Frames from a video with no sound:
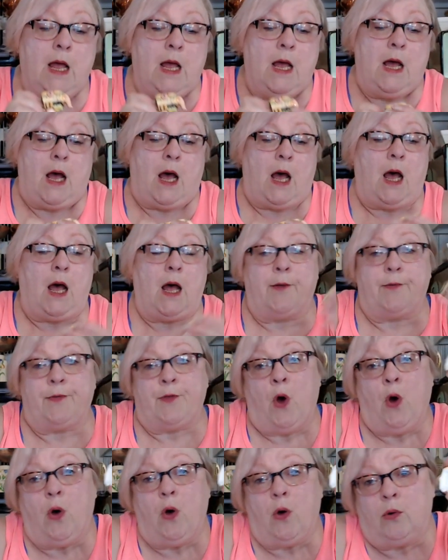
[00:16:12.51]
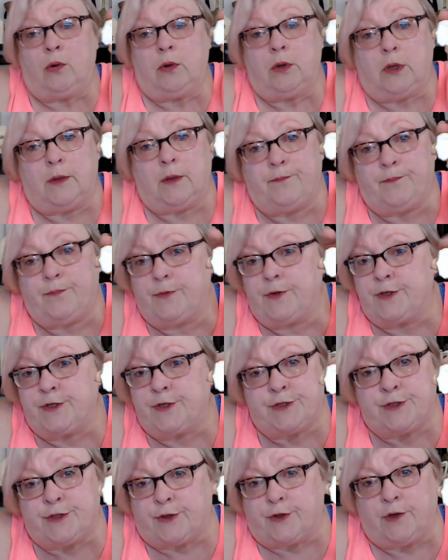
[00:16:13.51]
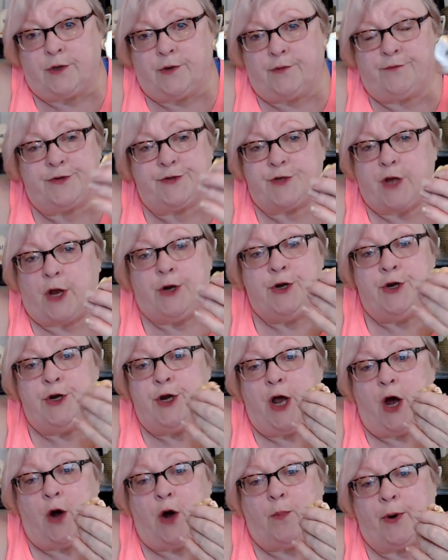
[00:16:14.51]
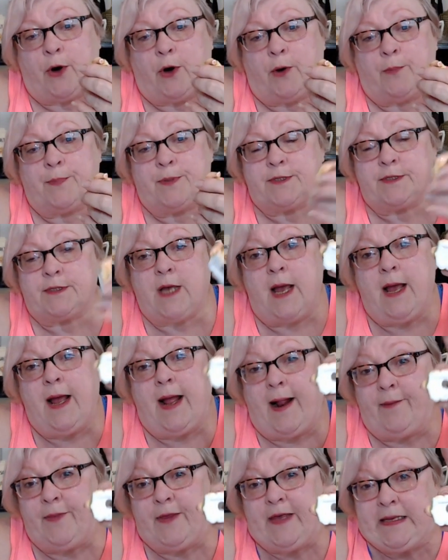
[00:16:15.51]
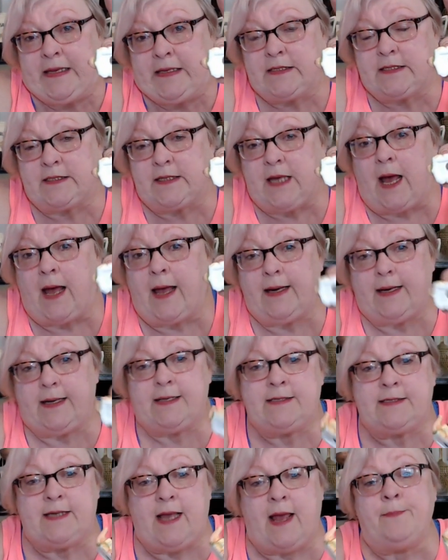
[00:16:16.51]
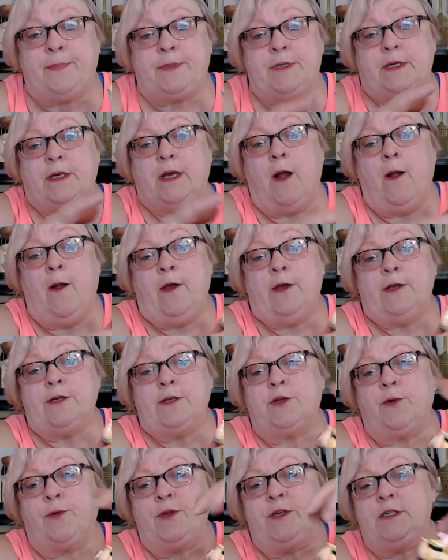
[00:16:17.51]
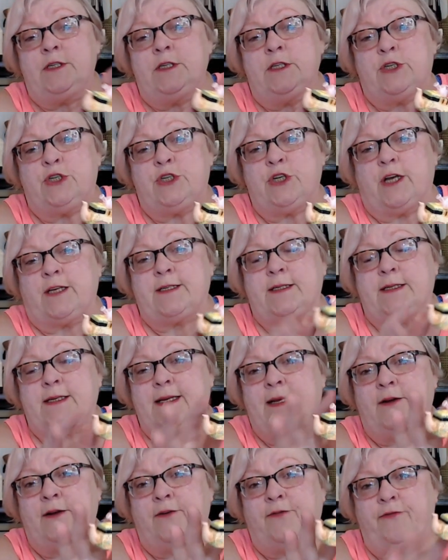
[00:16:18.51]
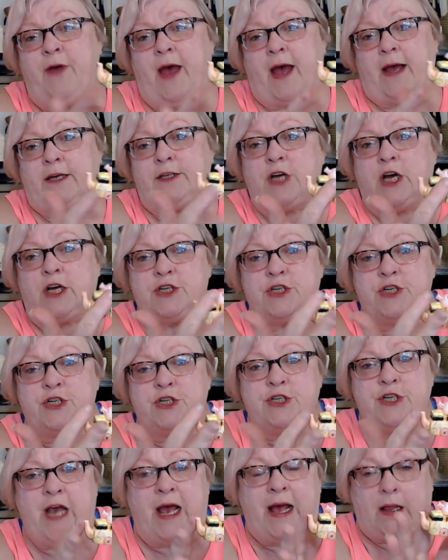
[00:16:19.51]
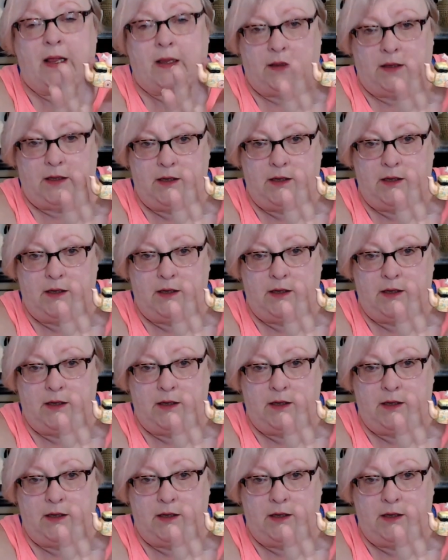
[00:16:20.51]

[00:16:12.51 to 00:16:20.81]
Uh, the hole serves no purpose, and the inside is empty. So this is just, in effect, a shell.